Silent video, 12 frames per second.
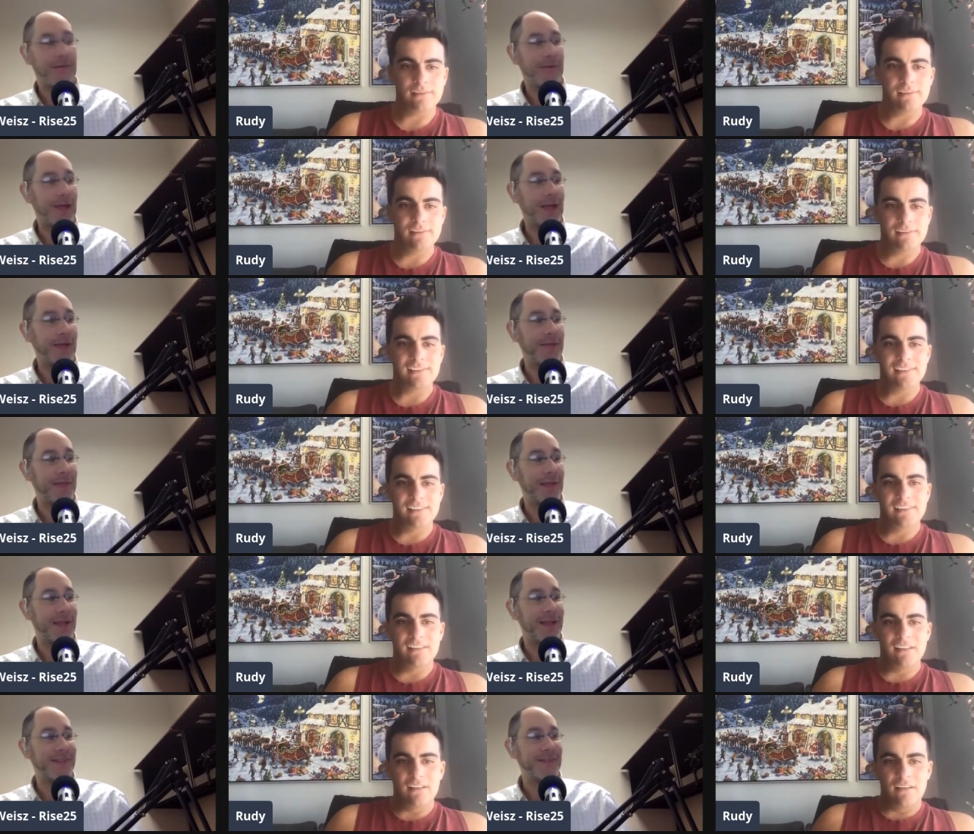Speaker 1: right?
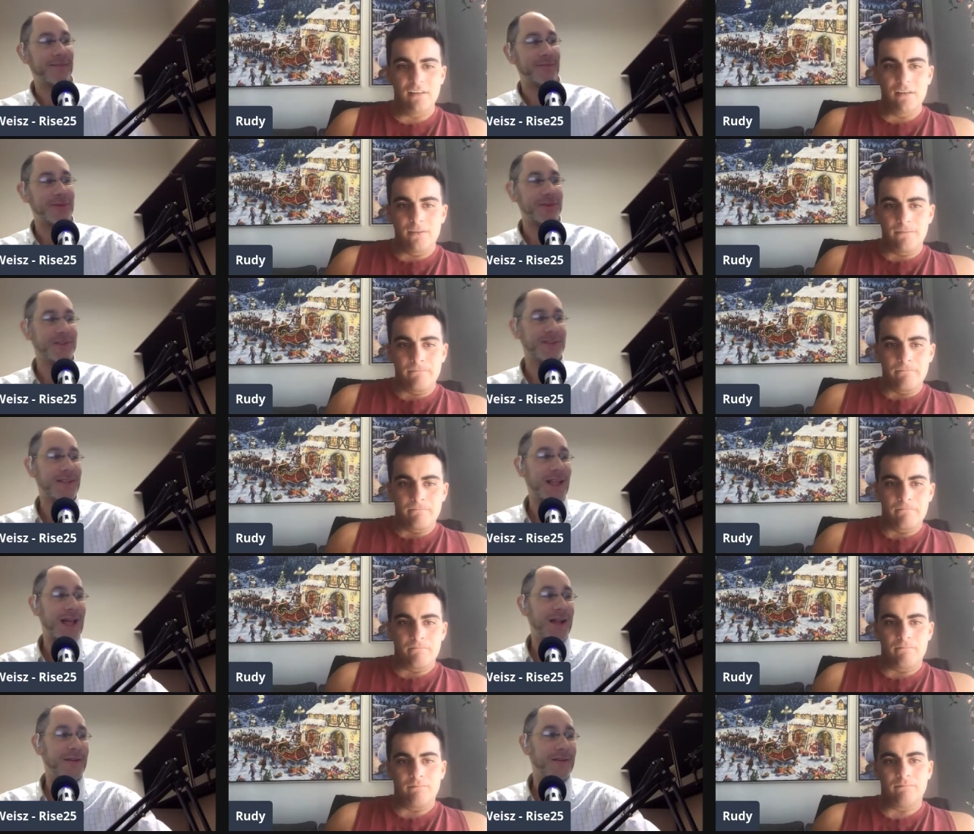Because it produces a
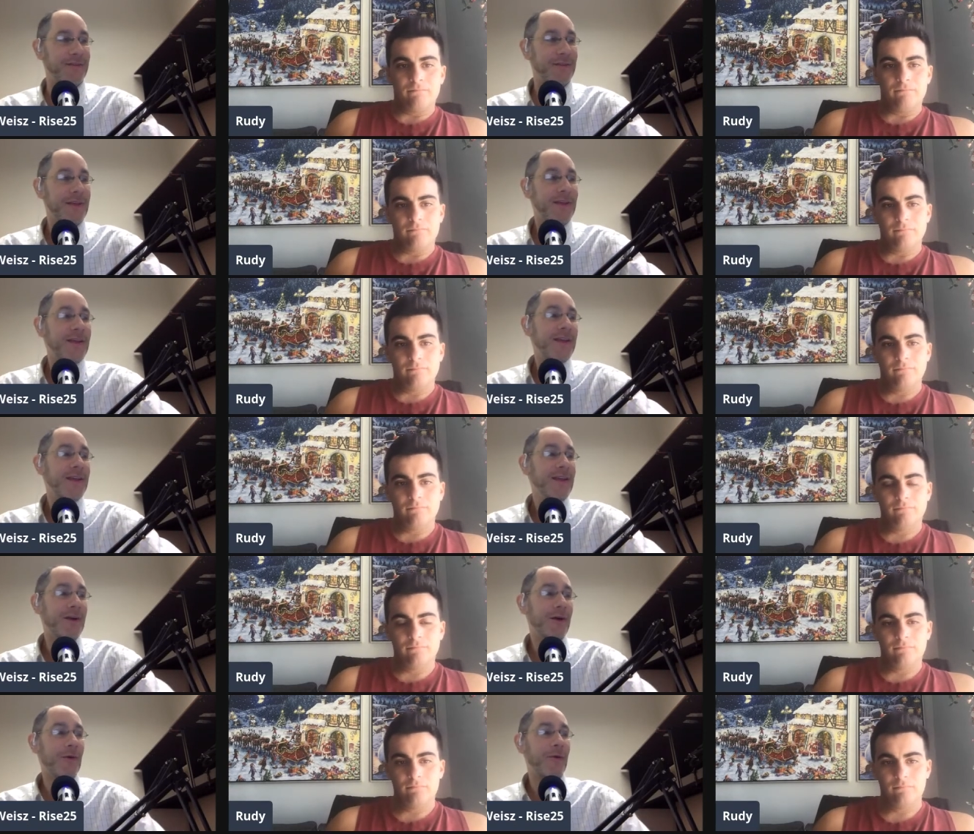lot of,
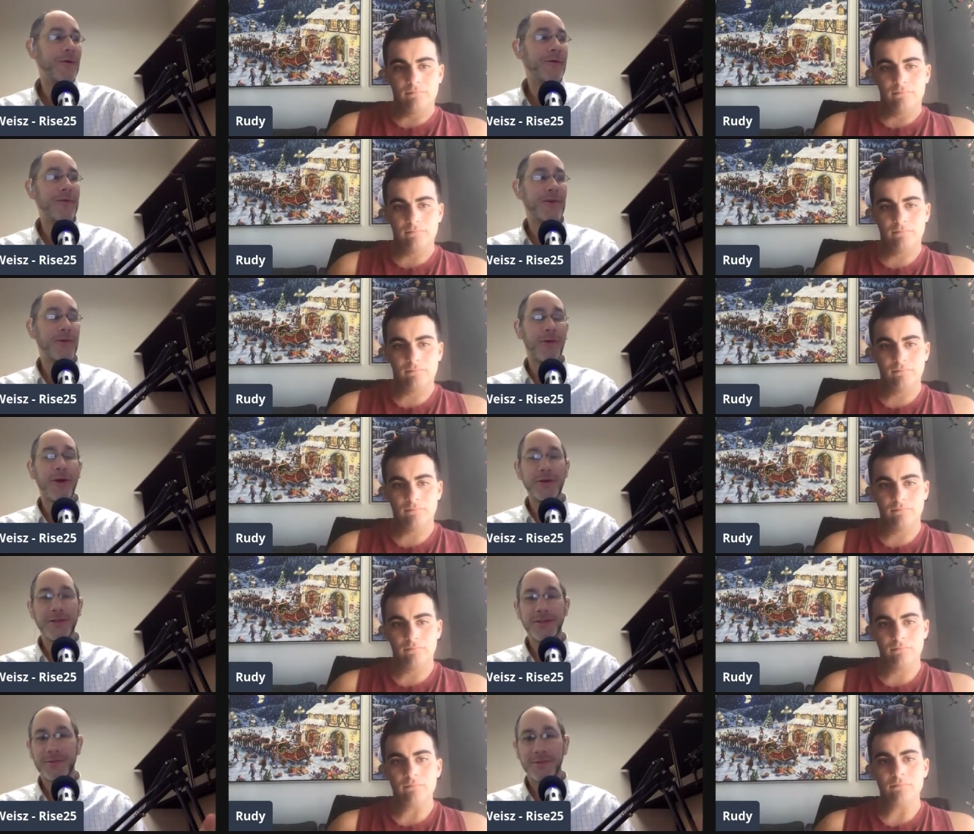you know,
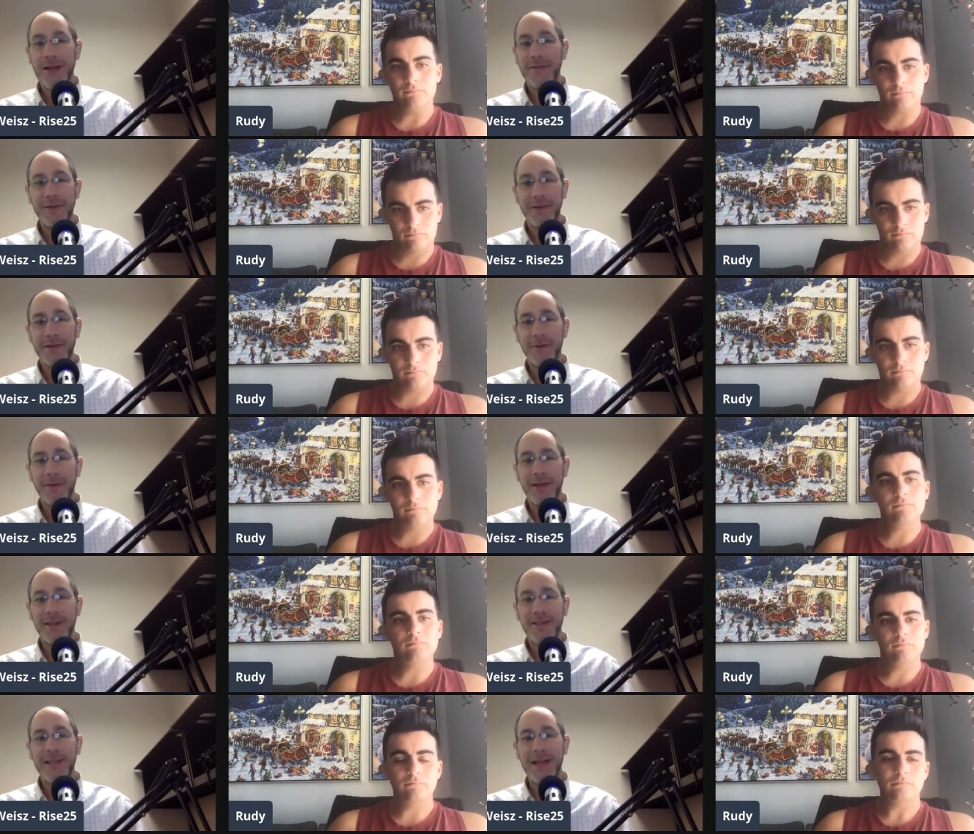gross revenue, but
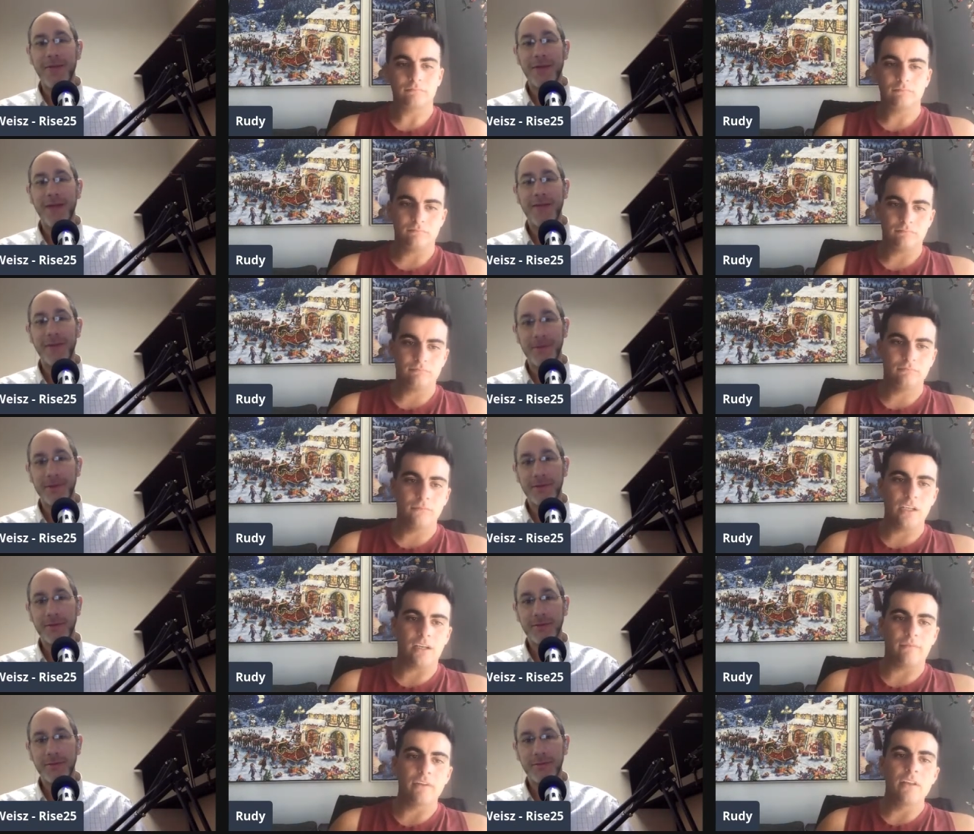it's not profitable.
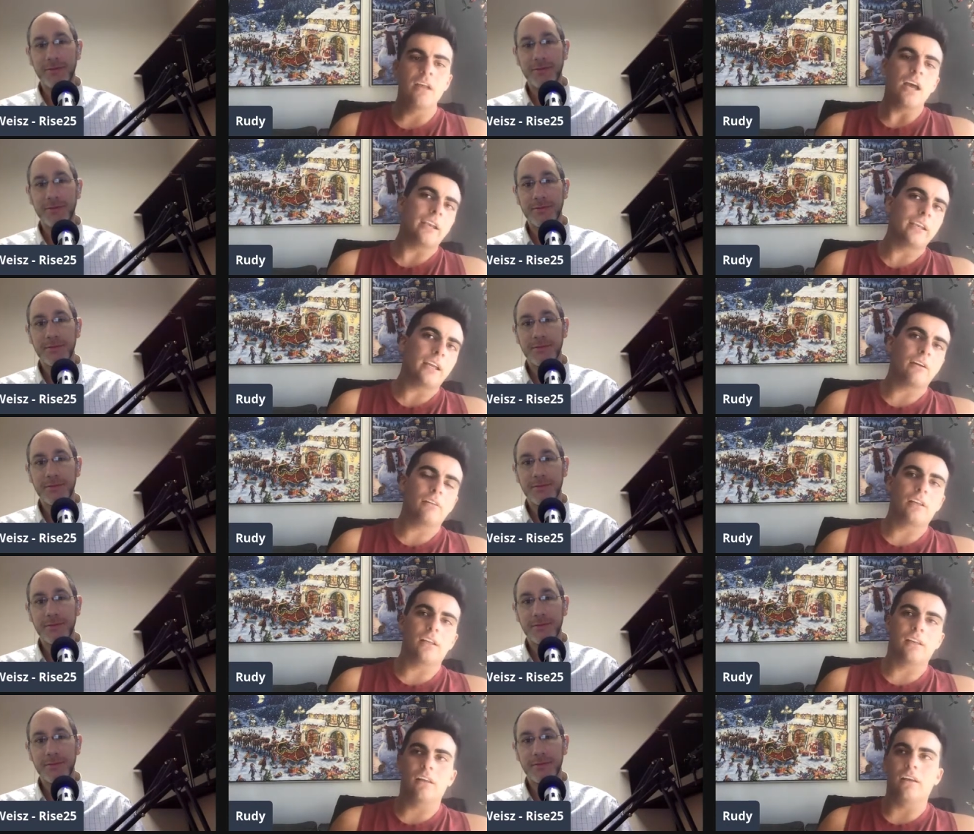
Speaker 2: Yeah. And now
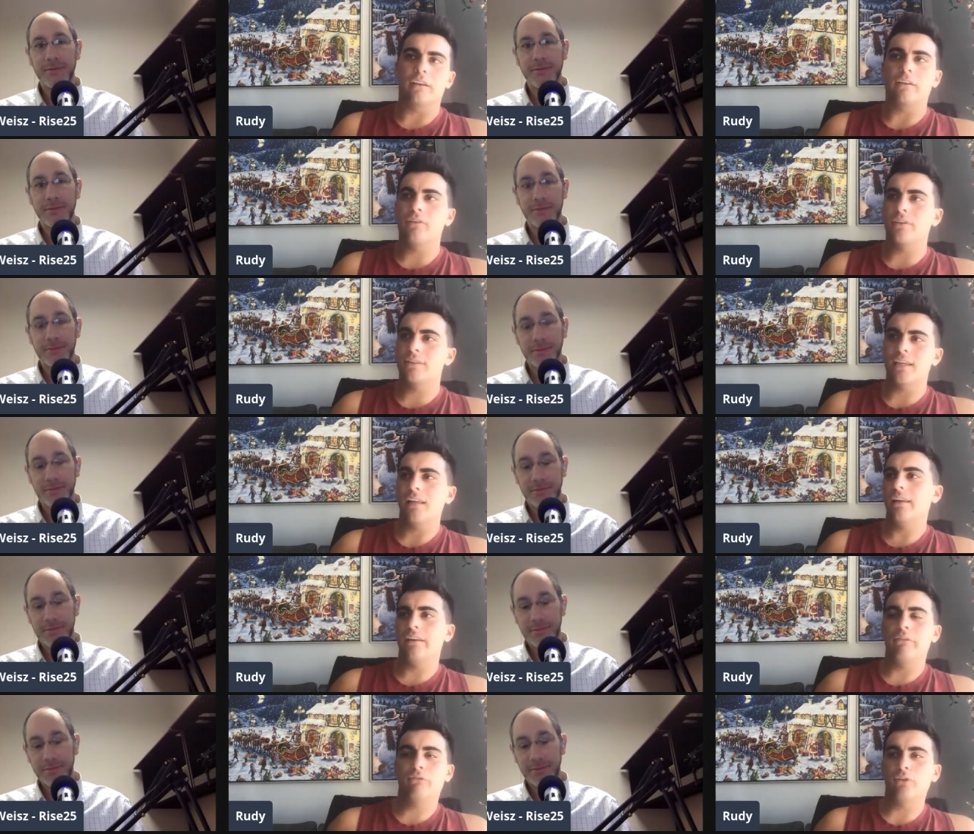look, if you're
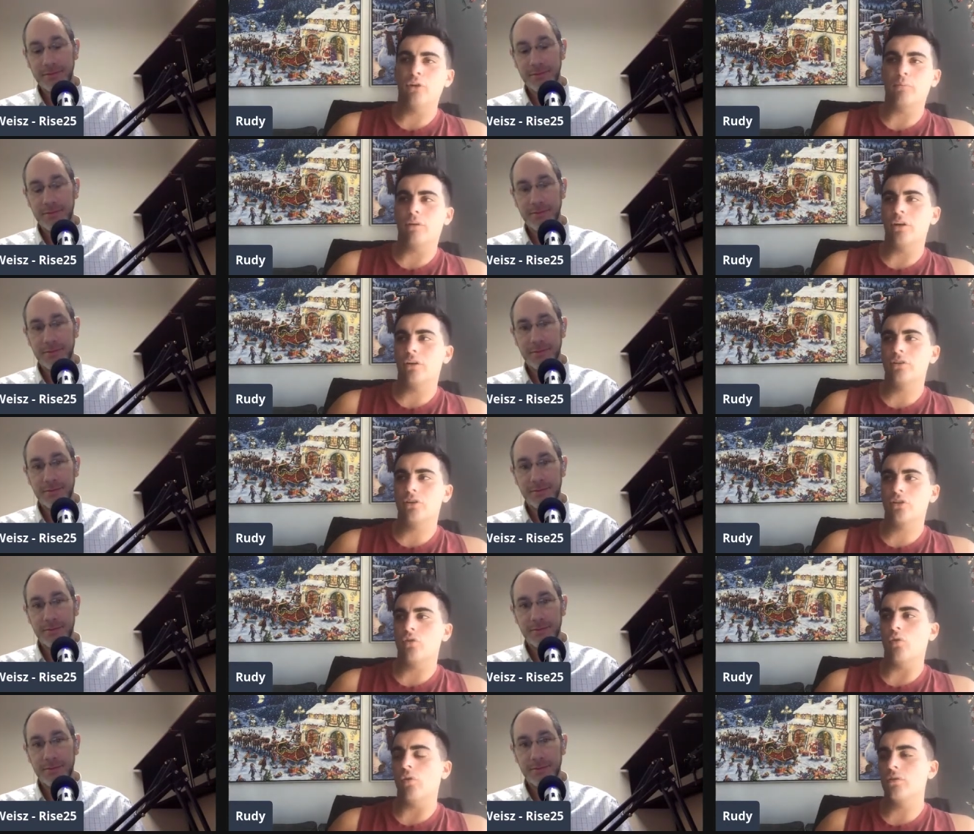selling info products
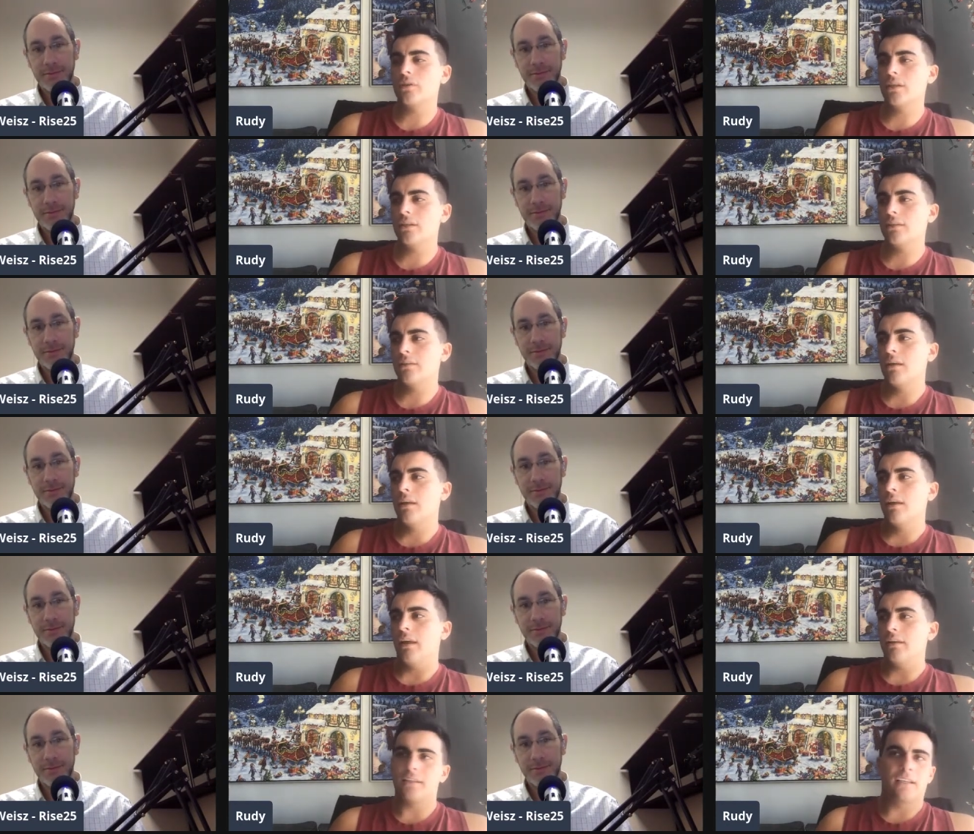and courses,
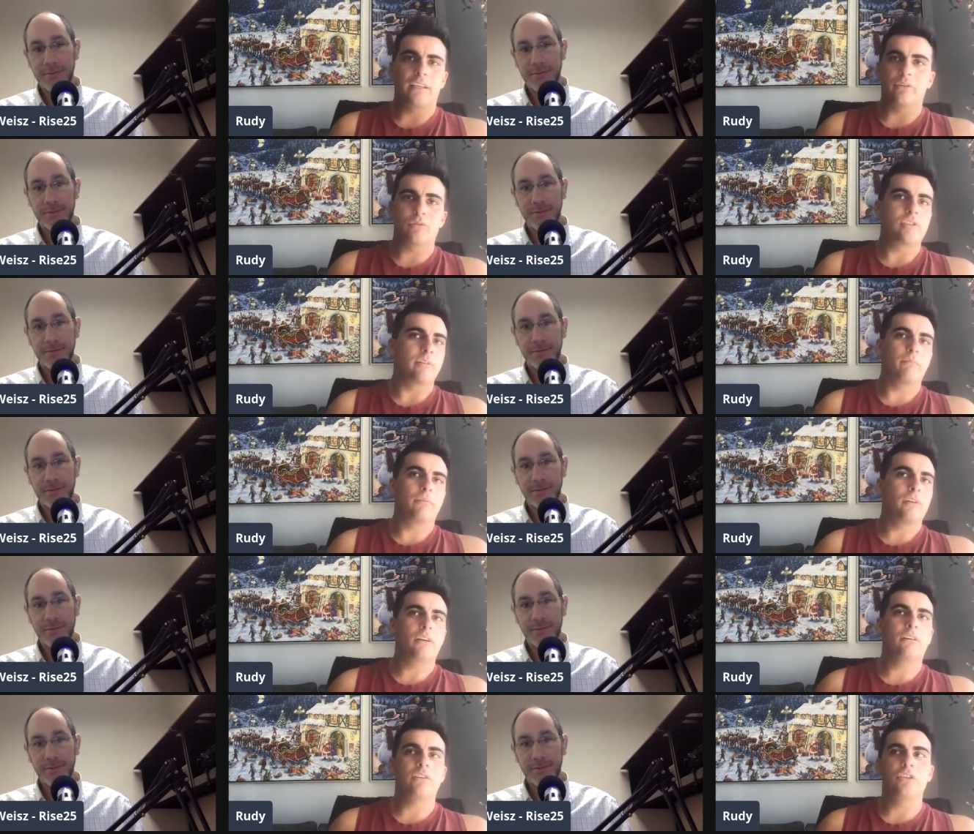it's a little
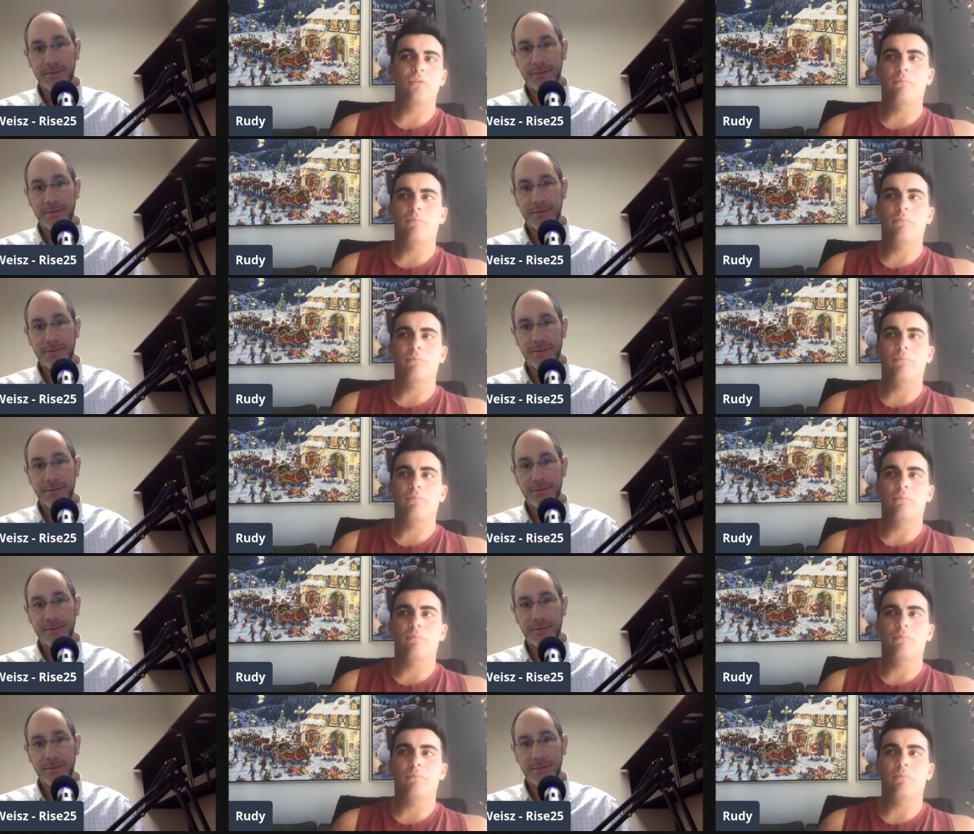simpler and you're